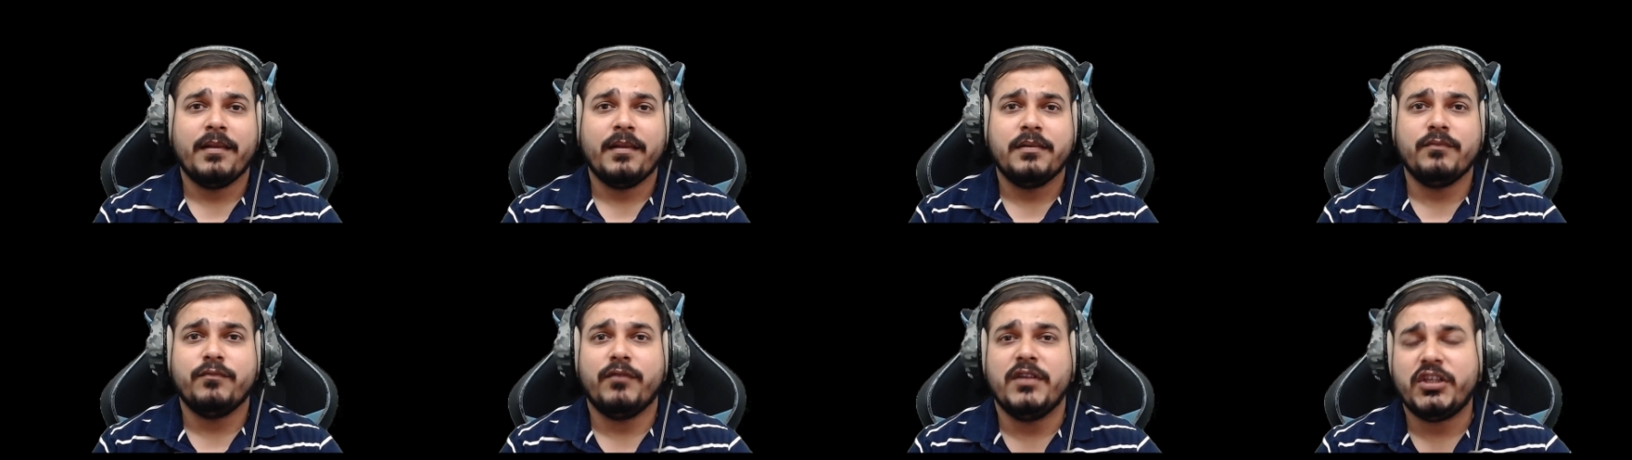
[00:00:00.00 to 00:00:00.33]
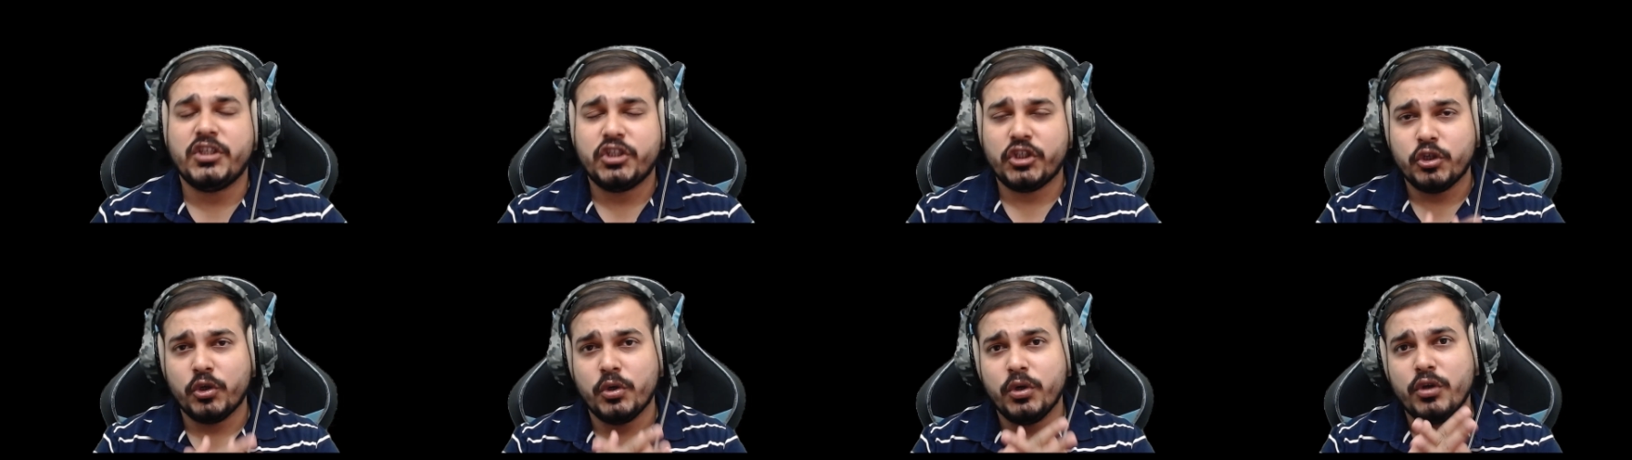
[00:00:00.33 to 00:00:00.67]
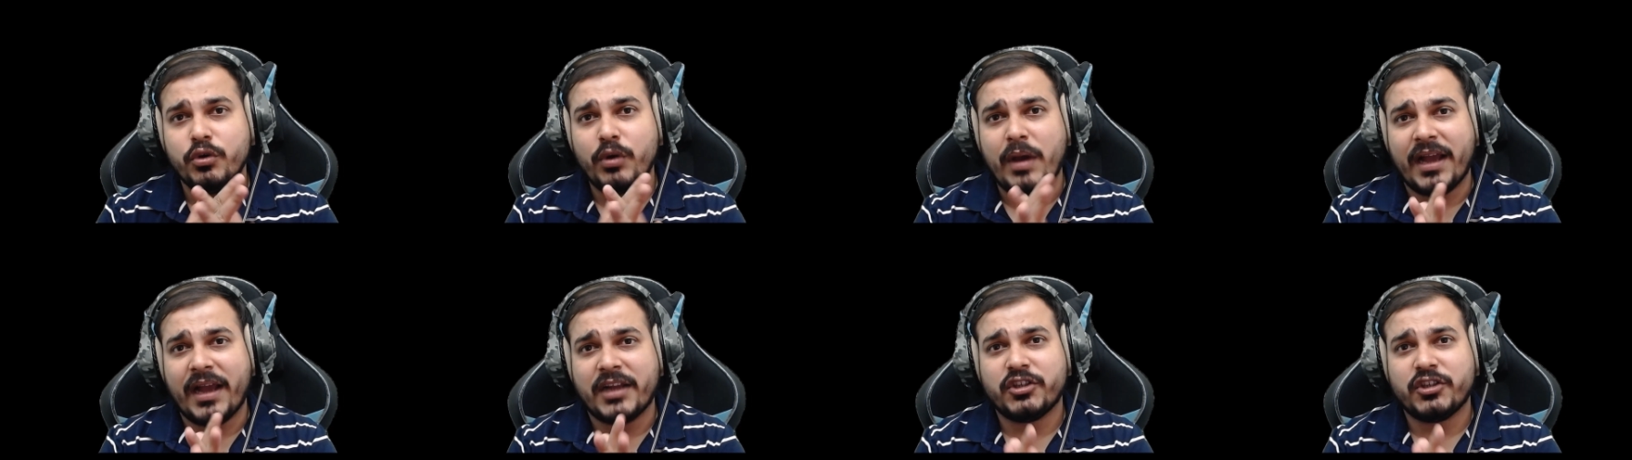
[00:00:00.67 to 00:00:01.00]
Which should
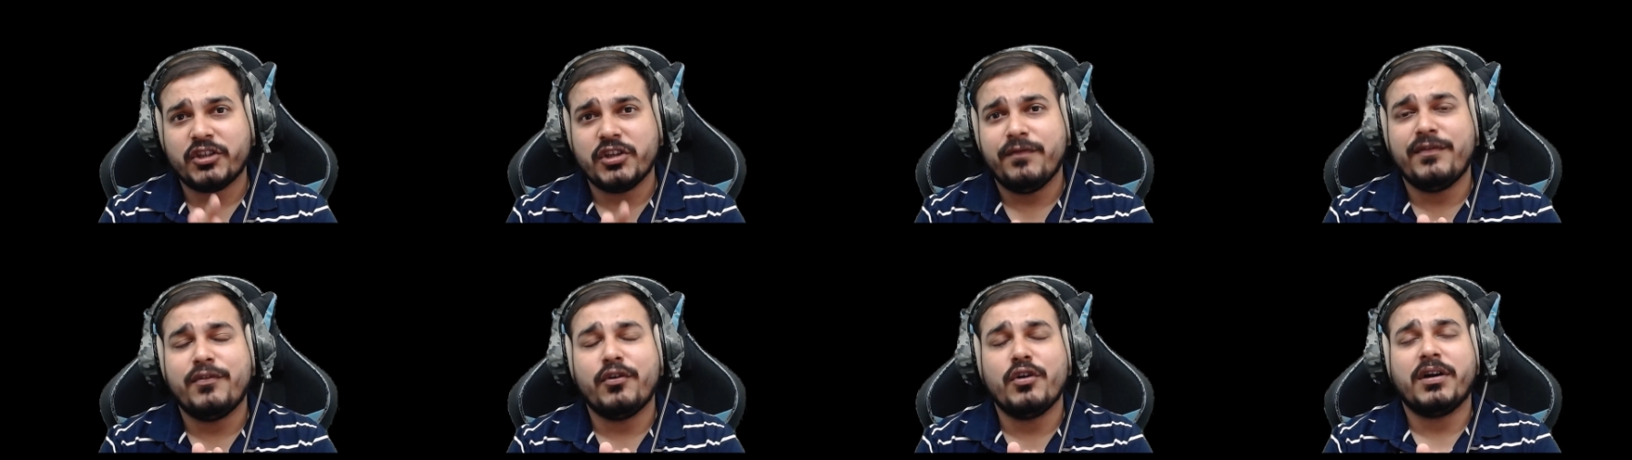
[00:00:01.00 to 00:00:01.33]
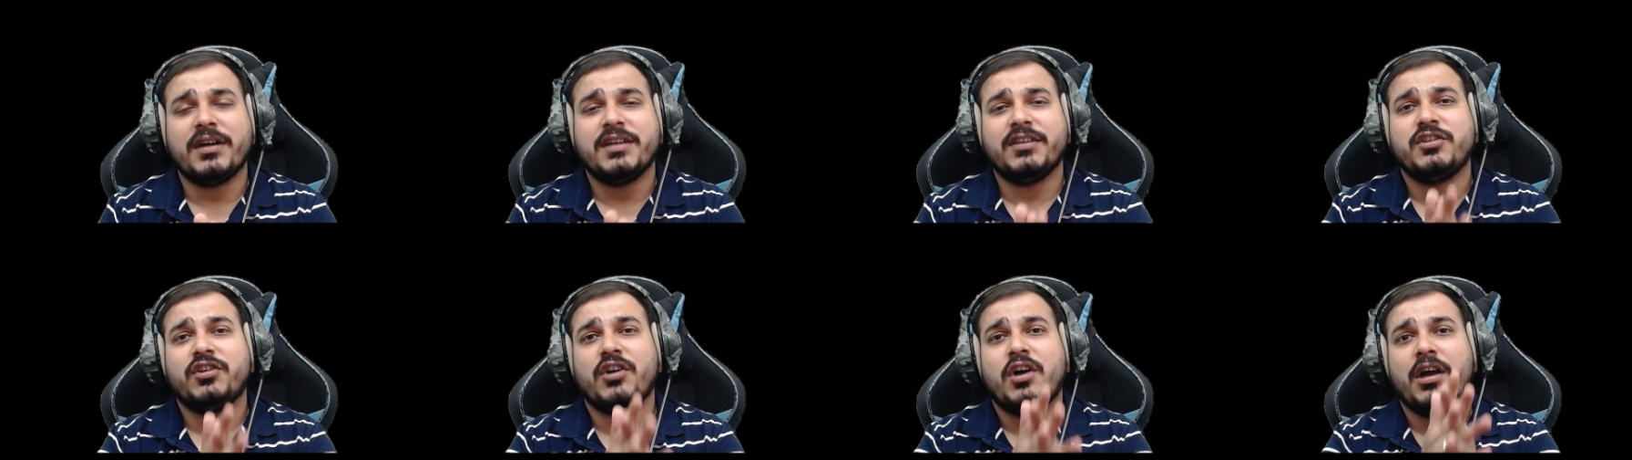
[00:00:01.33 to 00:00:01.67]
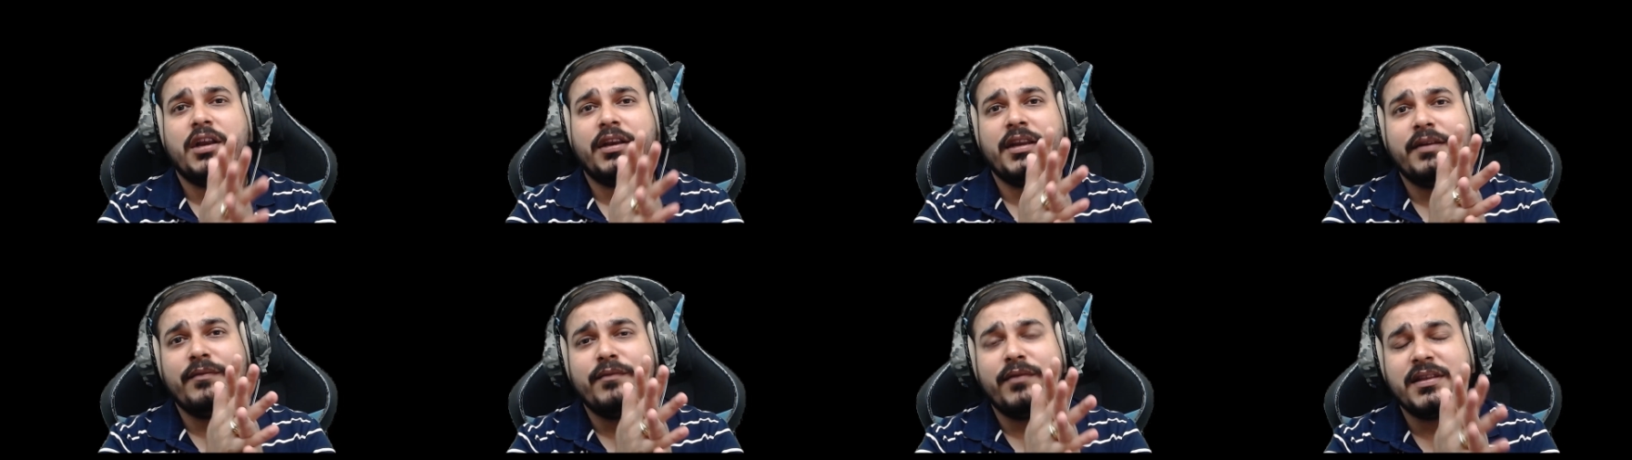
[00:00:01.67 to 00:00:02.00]
you actually focus
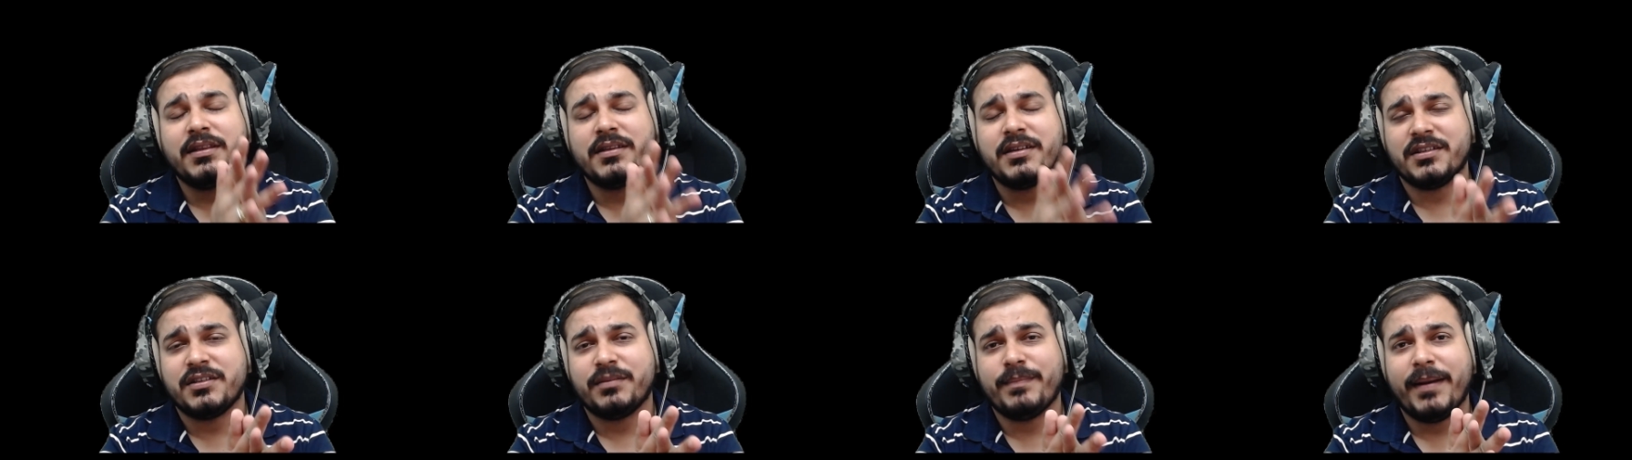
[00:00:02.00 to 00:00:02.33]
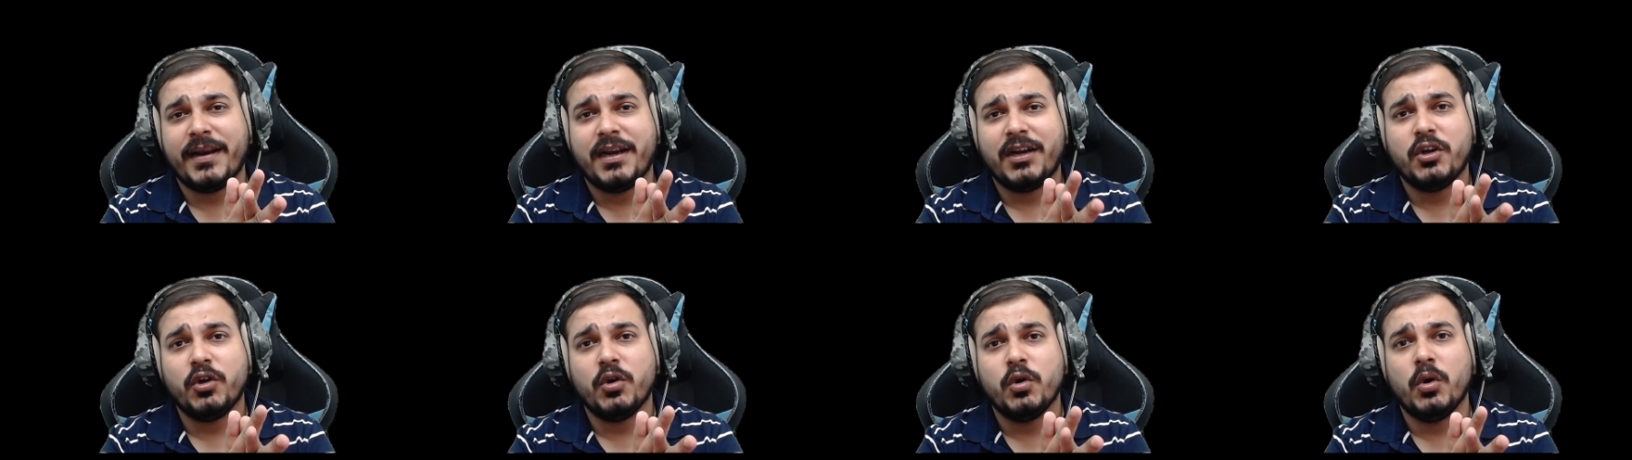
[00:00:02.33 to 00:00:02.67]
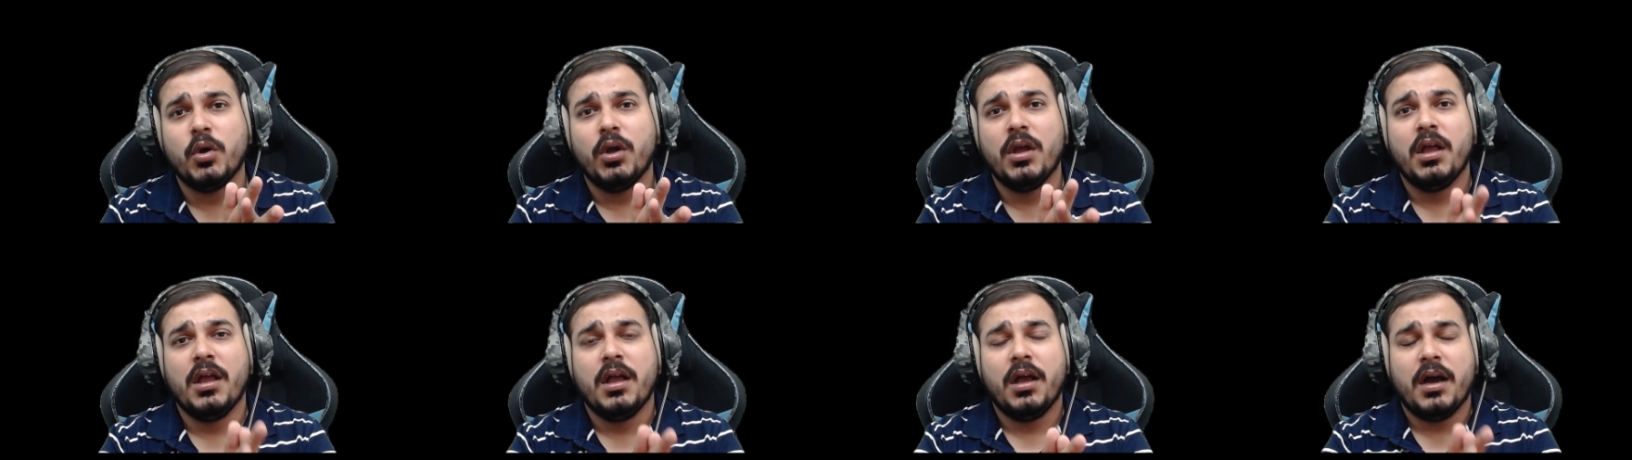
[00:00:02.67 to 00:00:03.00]
on in with respect
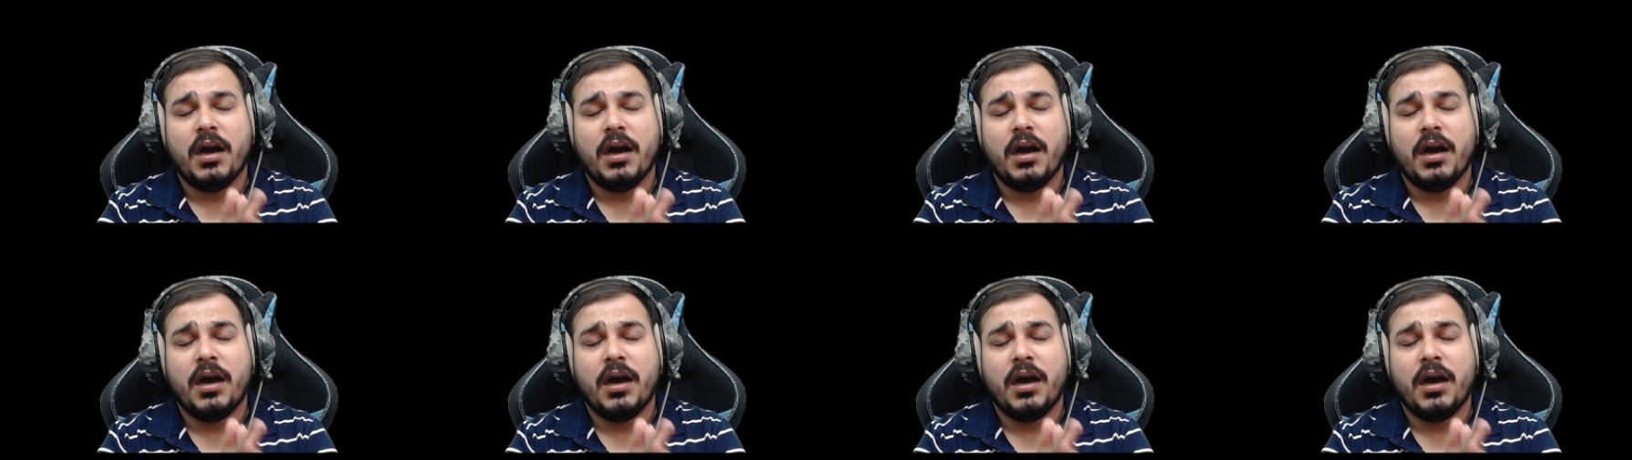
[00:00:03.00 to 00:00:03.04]
to